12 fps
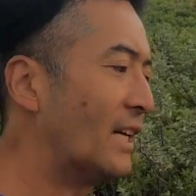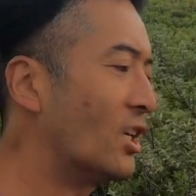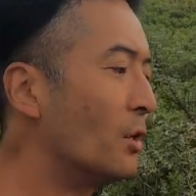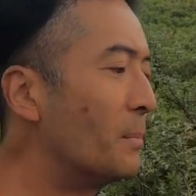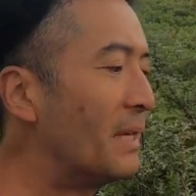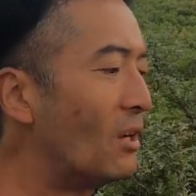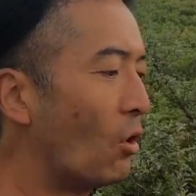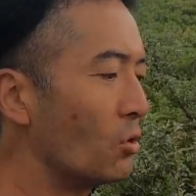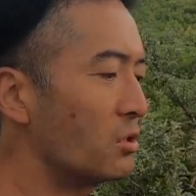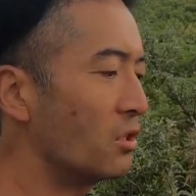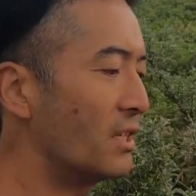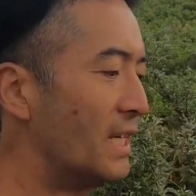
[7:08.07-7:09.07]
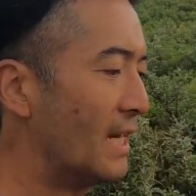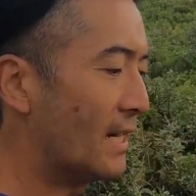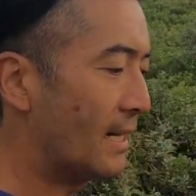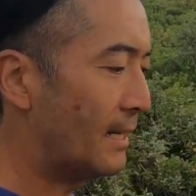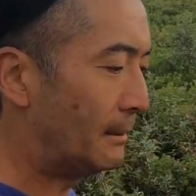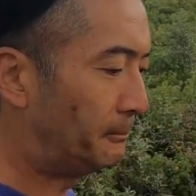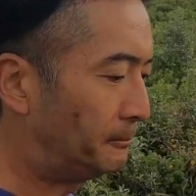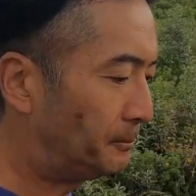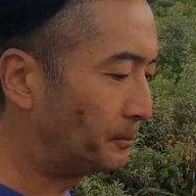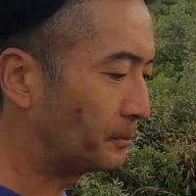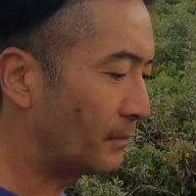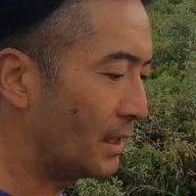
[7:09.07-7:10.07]
It could be also the,
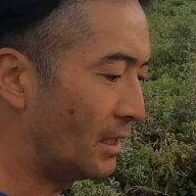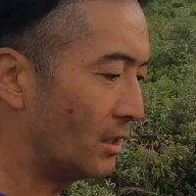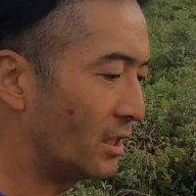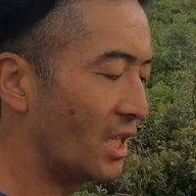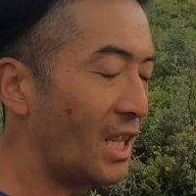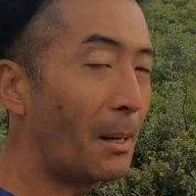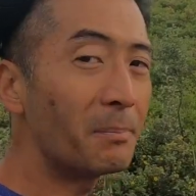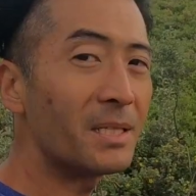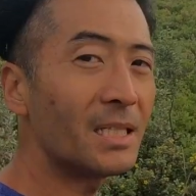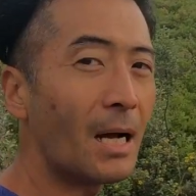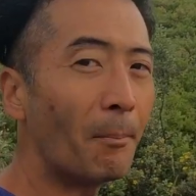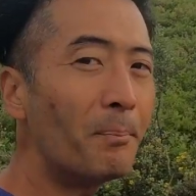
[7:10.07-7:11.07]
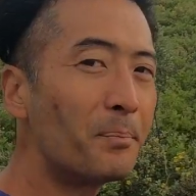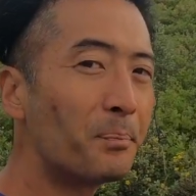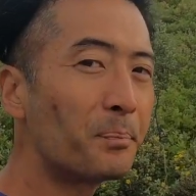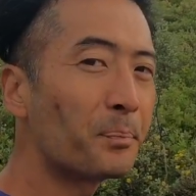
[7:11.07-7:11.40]
you know, the lump sum